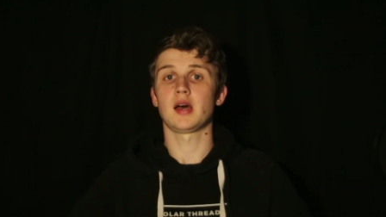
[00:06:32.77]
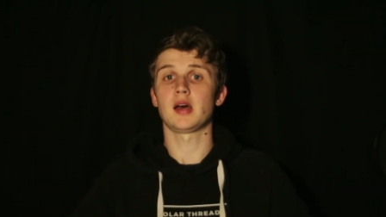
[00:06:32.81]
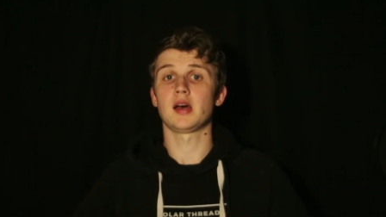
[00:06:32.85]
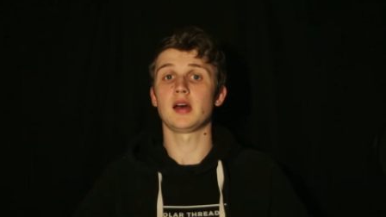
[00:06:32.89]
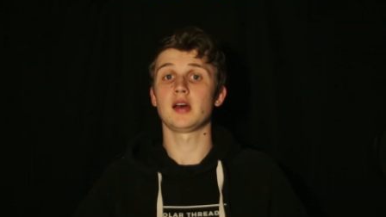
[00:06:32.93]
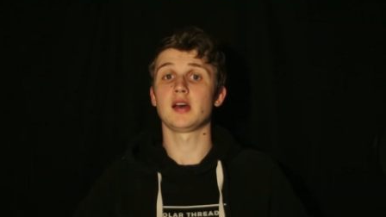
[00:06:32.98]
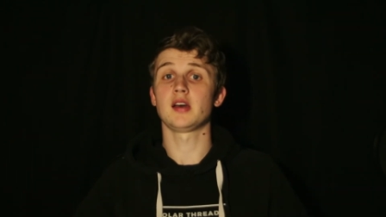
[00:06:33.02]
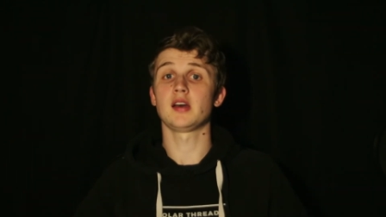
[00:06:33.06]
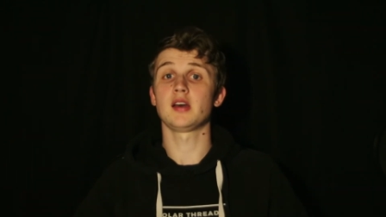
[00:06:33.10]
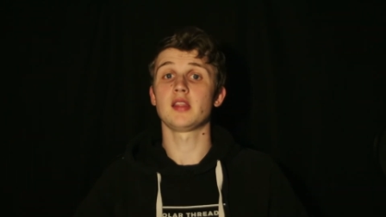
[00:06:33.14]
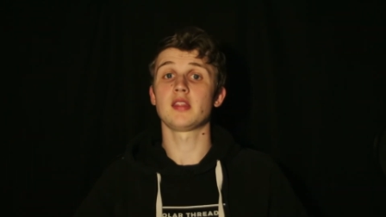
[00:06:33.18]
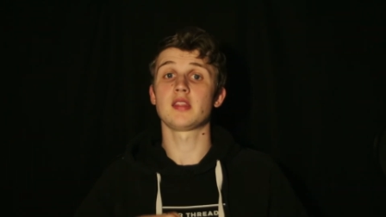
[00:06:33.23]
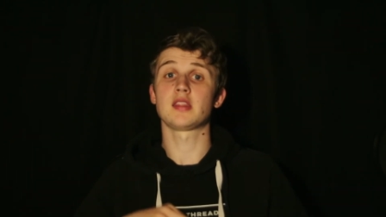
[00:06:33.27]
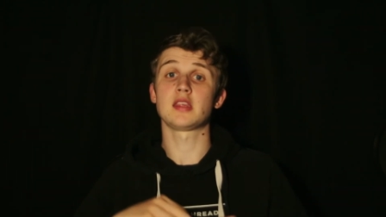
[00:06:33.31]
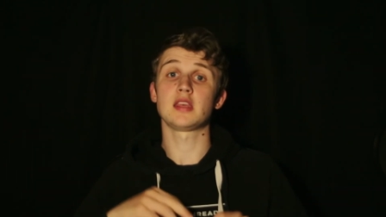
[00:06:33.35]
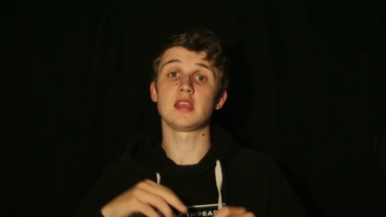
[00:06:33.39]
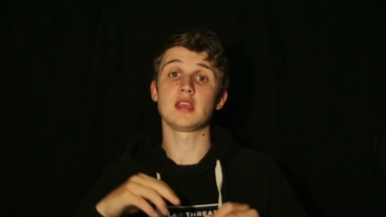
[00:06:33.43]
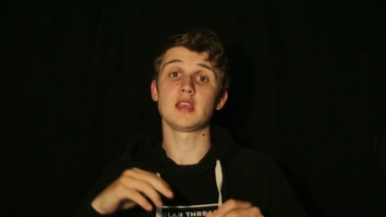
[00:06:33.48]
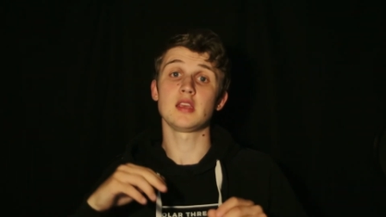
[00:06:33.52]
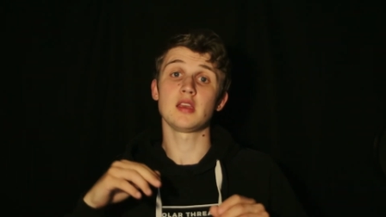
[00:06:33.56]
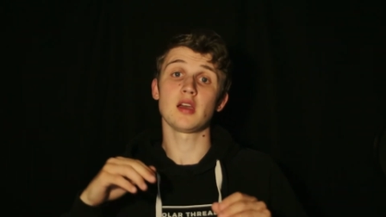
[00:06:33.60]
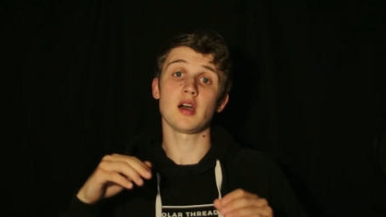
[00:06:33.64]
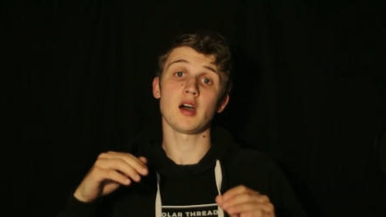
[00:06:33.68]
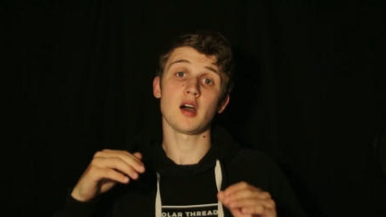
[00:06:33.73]
Uh,
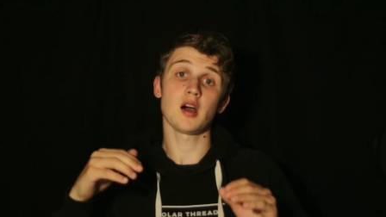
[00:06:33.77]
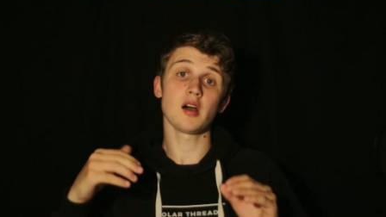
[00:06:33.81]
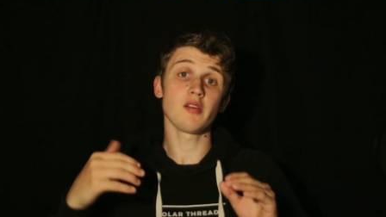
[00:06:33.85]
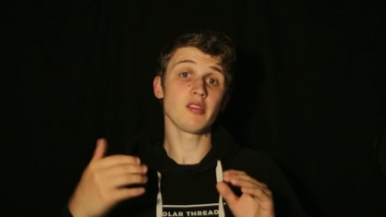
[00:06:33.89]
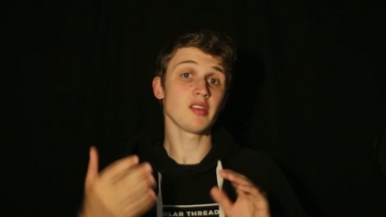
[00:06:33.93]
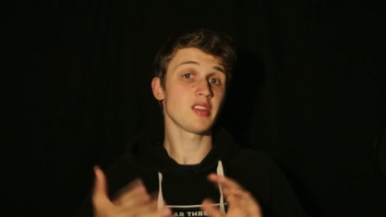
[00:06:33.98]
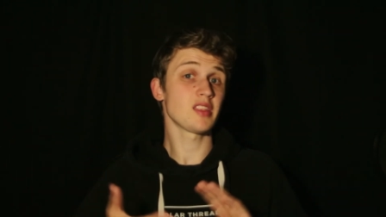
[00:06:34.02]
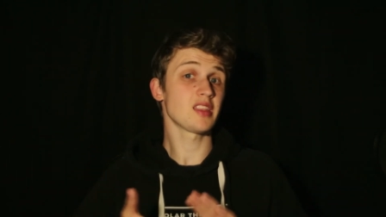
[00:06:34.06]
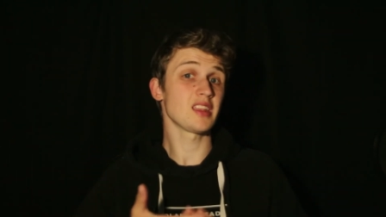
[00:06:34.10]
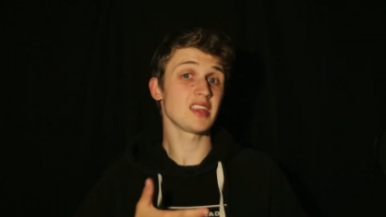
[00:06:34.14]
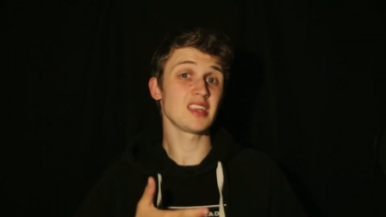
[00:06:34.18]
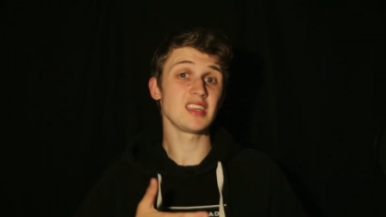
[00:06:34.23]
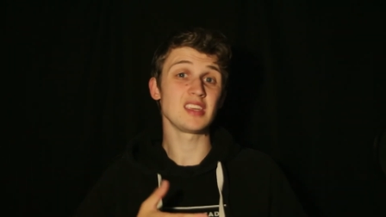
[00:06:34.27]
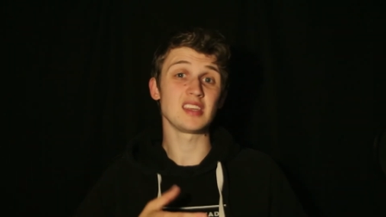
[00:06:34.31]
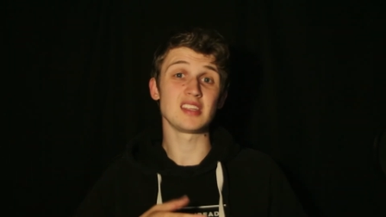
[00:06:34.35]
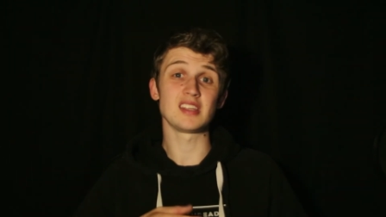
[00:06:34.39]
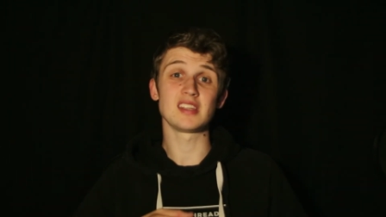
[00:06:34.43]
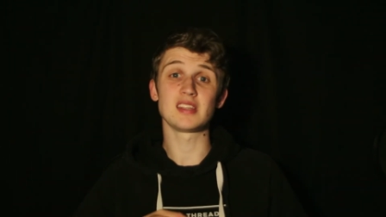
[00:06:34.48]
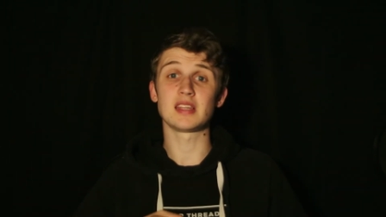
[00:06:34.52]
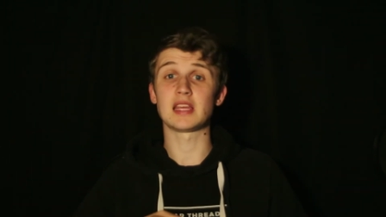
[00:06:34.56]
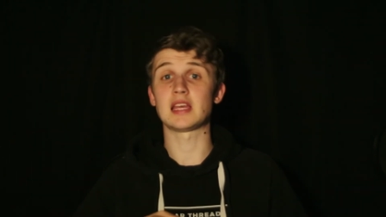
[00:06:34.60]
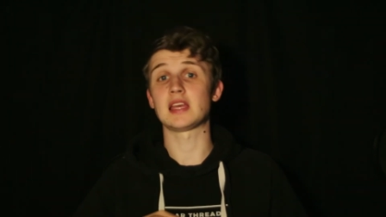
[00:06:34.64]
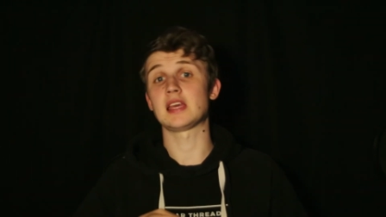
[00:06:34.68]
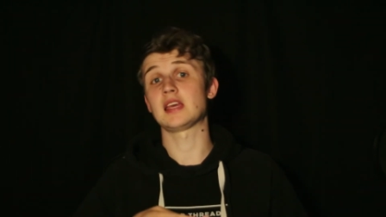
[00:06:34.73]
the other thing,
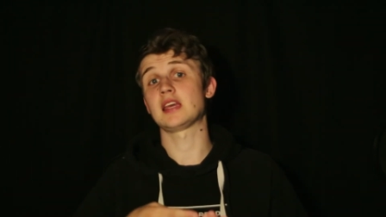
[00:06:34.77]
you,